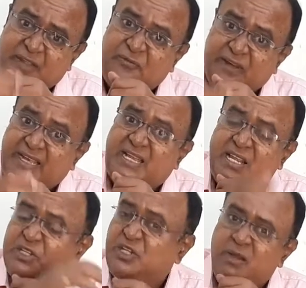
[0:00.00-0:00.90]
defect
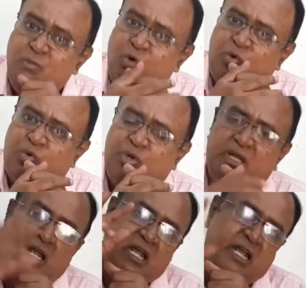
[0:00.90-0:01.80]
is removed,